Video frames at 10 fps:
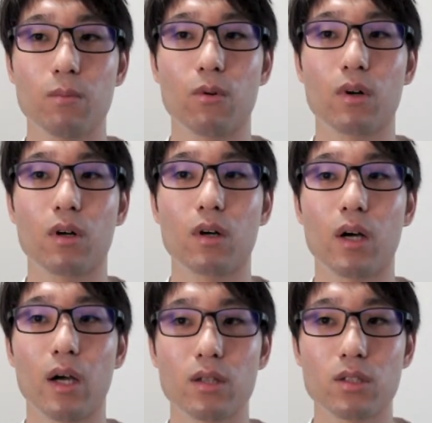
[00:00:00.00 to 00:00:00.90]
and
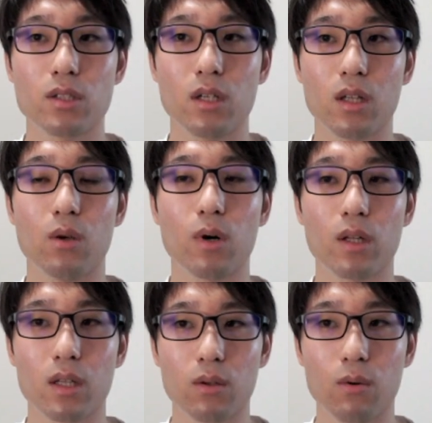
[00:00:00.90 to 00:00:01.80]
I'm glad that we
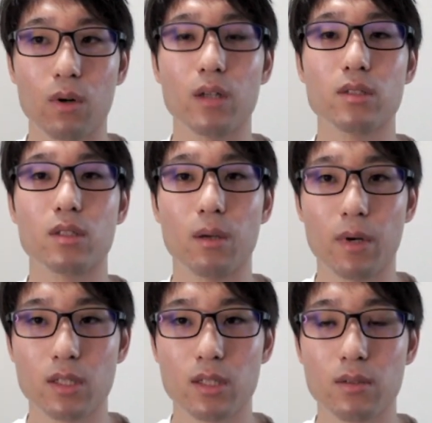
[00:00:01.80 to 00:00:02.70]
developed React
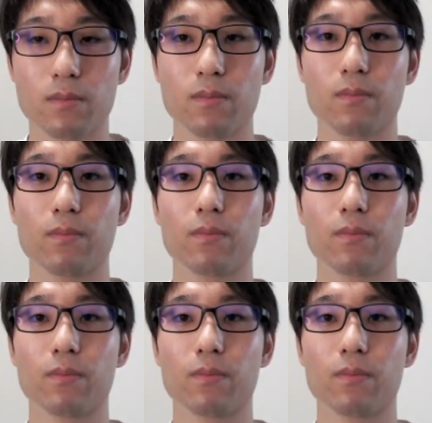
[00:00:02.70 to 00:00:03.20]
Native.